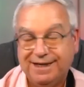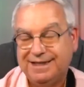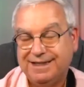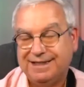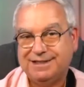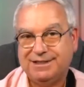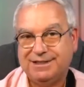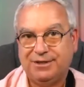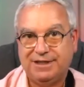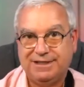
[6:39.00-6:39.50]

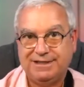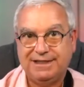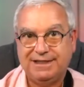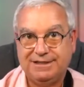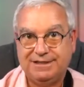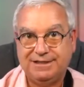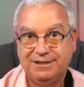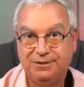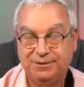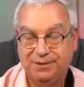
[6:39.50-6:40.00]
So I
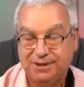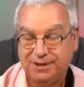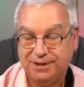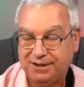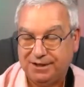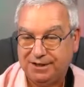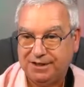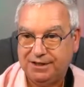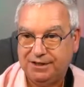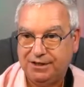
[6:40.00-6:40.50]
said to
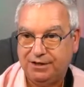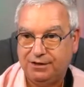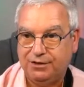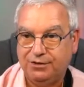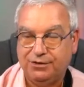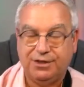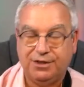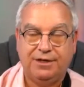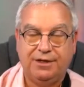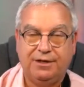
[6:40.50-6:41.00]
her, You know,
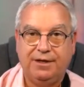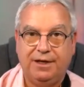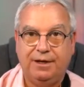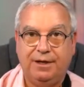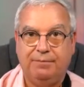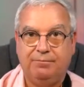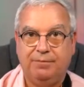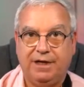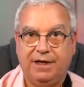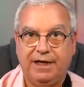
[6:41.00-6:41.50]
look,
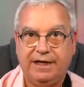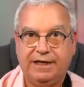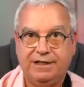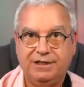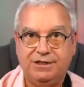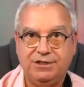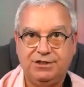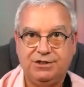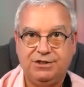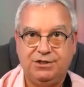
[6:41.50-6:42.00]
um, I
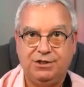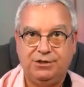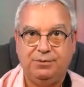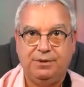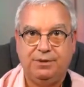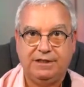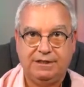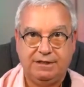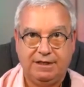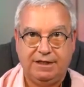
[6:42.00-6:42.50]
could just do
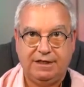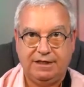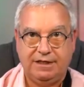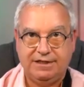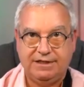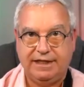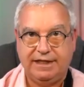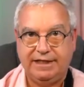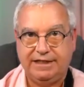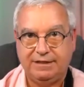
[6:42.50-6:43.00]
with
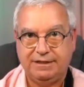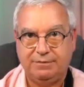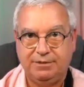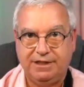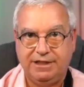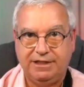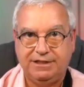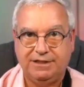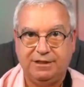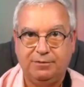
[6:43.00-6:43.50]
seeing some of
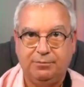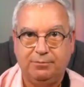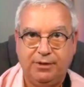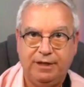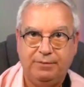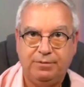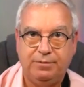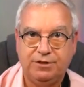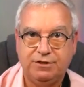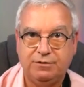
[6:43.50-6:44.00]
these other
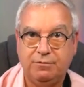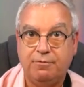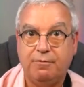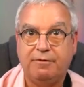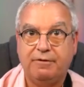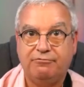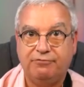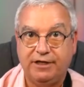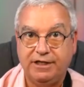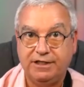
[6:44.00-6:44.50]
people, some of
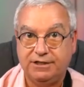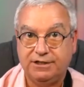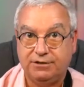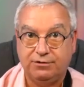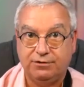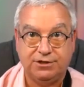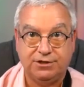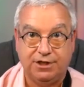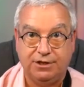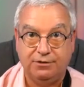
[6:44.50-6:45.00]
my friends
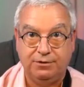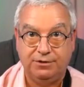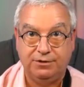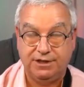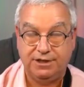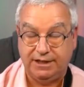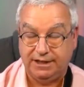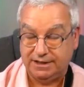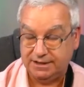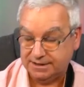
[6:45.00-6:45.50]
also who
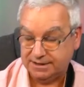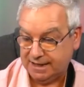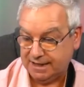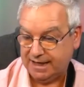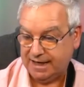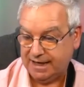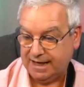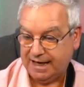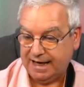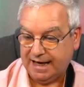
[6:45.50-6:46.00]
dealers.
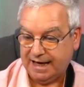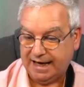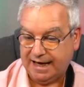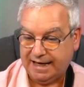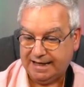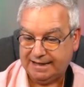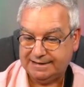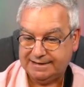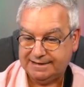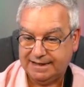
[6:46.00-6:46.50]

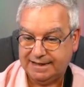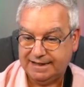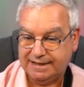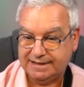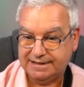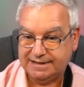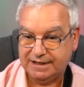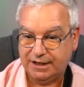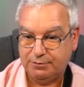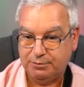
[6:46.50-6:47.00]
And uh,
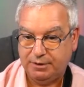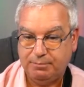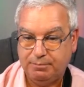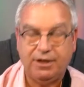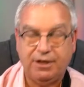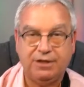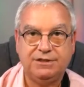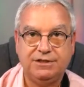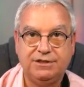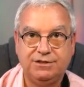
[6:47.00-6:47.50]
so we
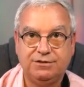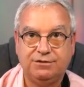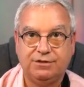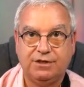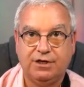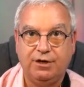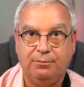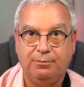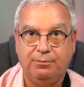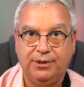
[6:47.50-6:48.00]
parted
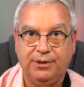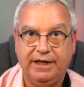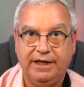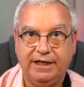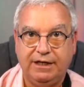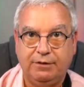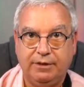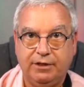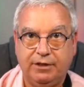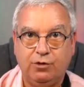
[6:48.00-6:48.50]
company
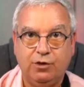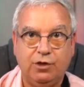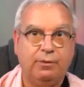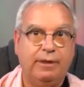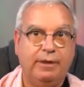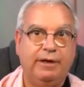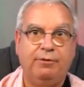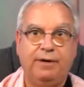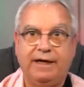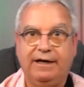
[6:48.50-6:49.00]
and I went all the
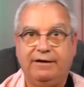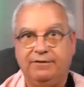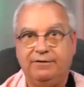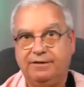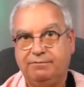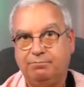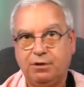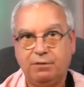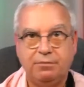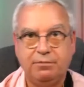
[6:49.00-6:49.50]
way
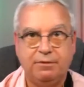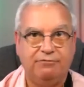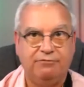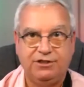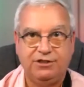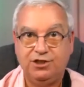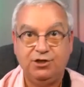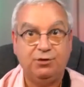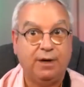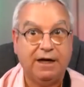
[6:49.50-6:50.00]
around, probably for
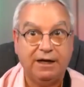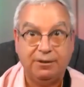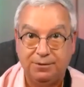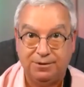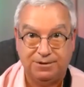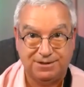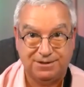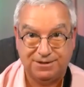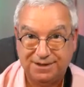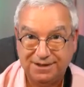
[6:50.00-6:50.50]
two hours